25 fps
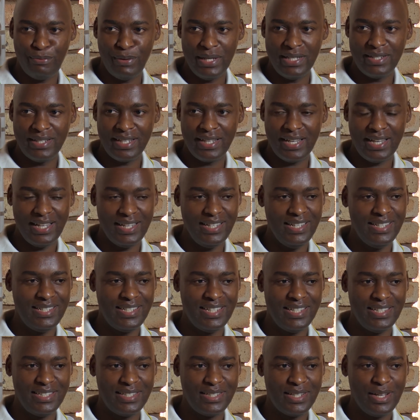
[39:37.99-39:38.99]
basically,
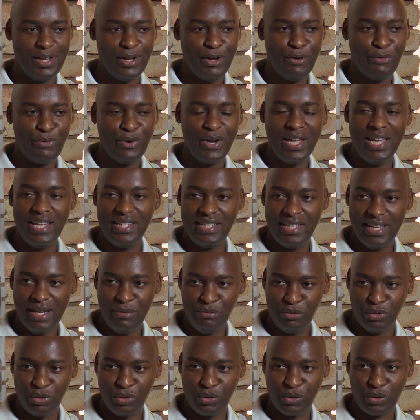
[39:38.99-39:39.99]
it is for
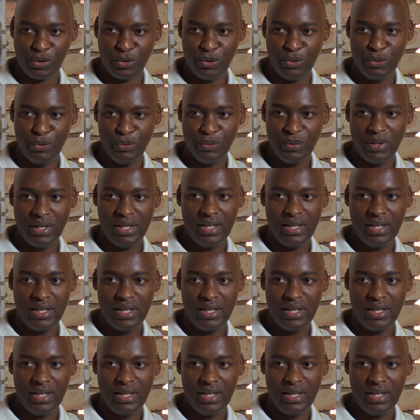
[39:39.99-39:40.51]
ATM to grow.